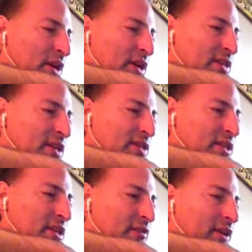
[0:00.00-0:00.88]
He says
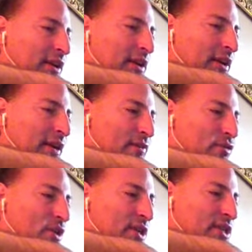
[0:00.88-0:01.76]
in a very loud
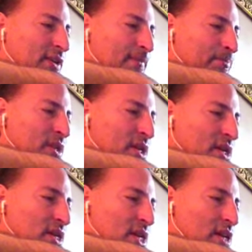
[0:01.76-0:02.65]
voice,
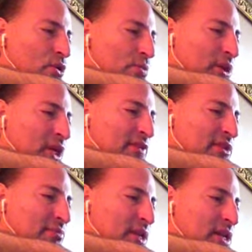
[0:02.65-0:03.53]
"He who believes
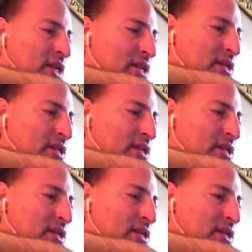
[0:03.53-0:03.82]
in me